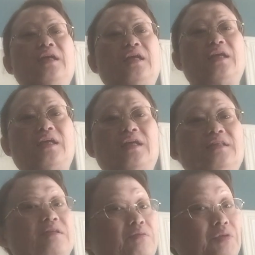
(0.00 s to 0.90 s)

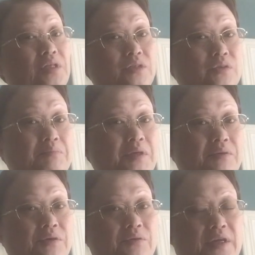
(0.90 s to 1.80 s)
and we're gonna do a
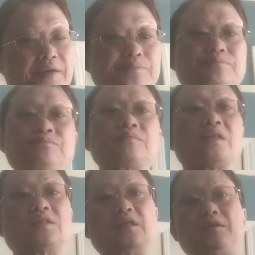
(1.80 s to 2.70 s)
mirror, okay? So